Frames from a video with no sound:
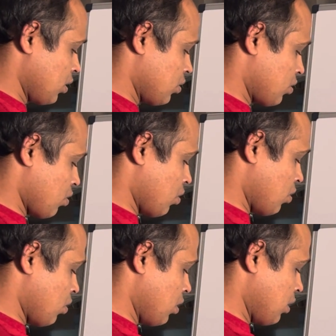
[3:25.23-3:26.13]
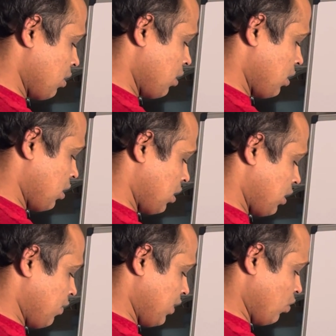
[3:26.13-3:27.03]
So
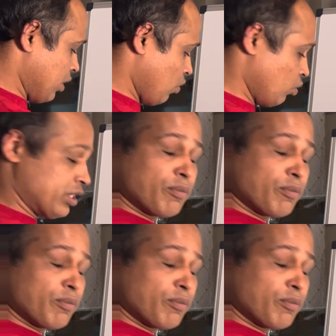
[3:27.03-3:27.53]
even with the